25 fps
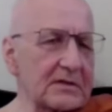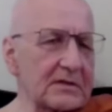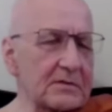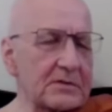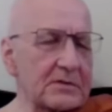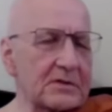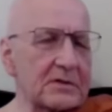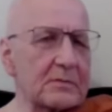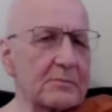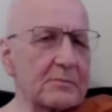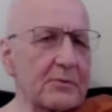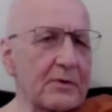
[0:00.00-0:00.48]

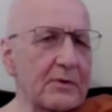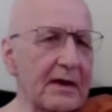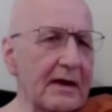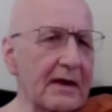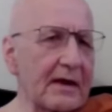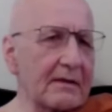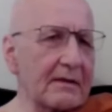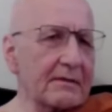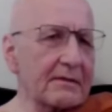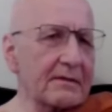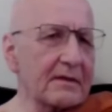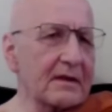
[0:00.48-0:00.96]
There is the
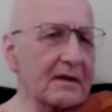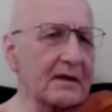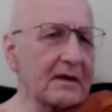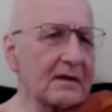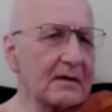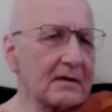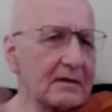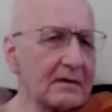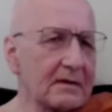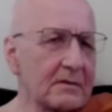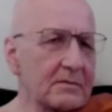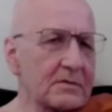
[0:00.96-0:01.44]
breath.
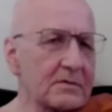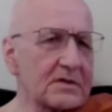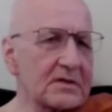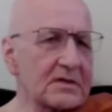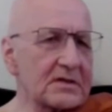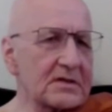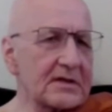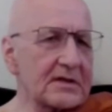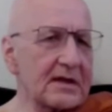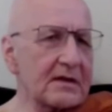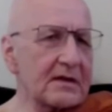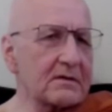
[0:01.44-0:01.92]
There is
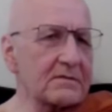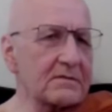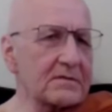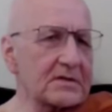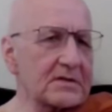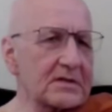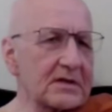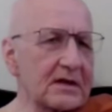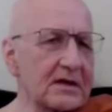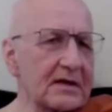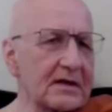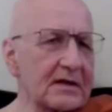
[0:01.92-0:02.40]
the sound of
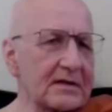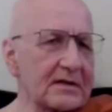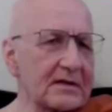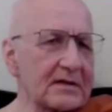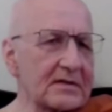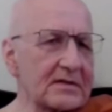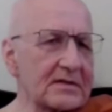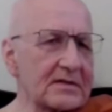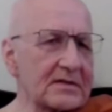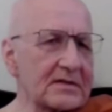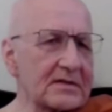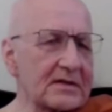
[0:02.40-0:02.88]

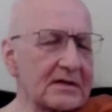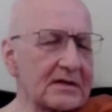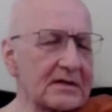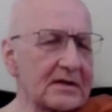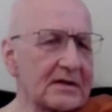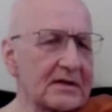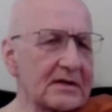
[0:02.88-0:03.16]
silence.